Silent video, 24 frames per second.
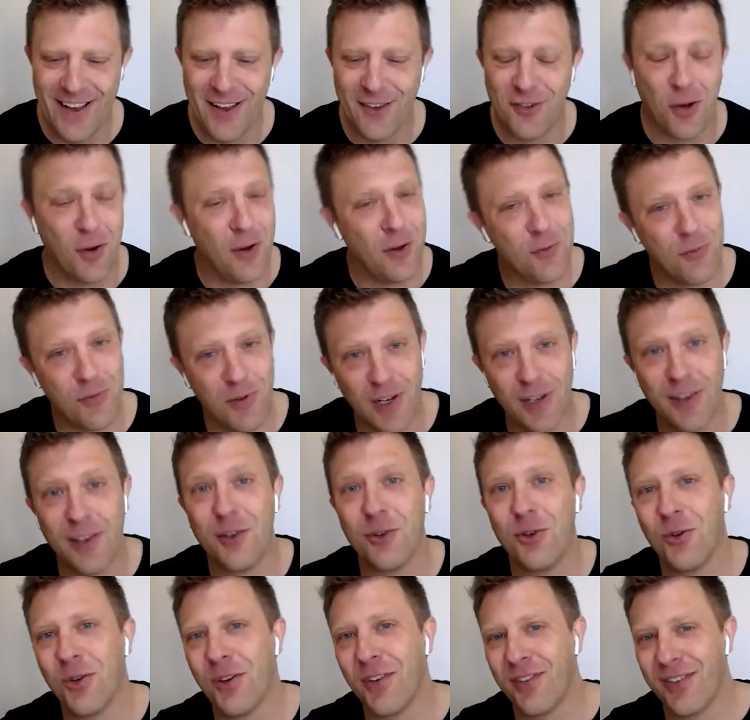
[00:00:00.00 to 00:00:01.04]
So it's really
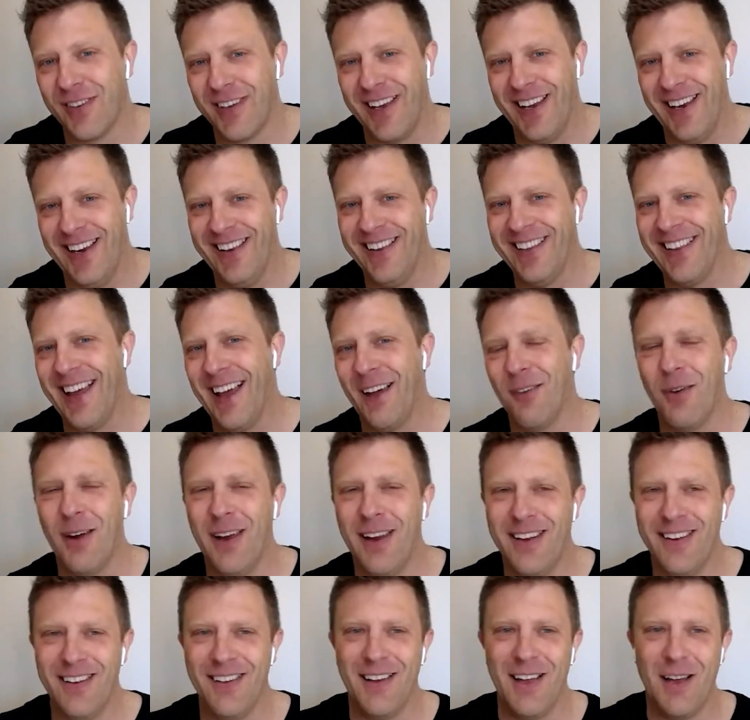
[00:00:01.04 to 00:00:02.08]
cool to see that
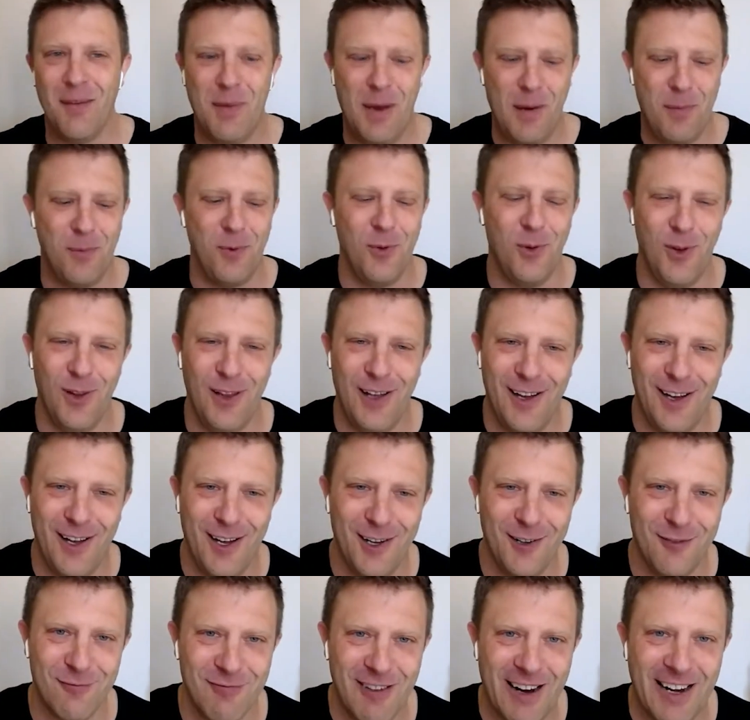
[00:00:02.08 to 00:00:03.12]
when people
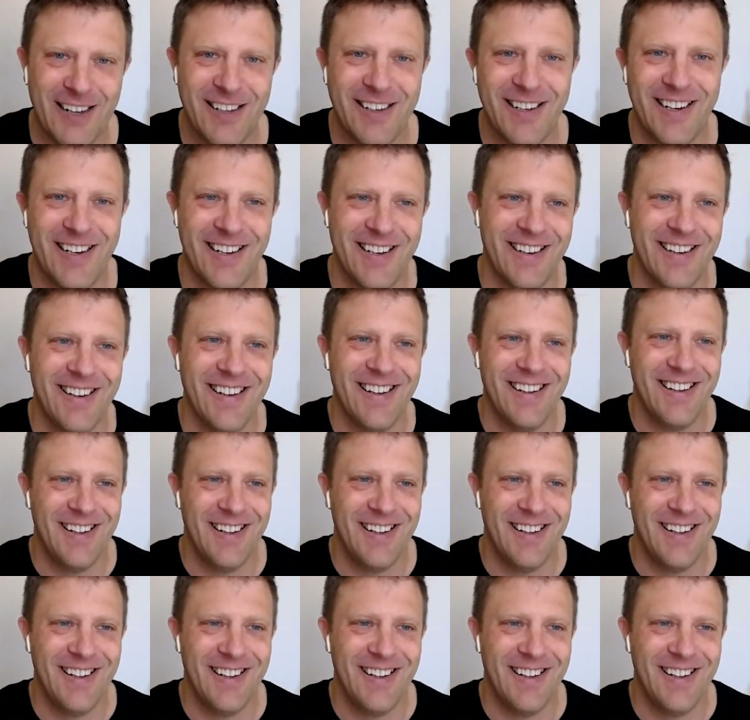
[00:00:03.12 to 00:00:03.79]
are rating,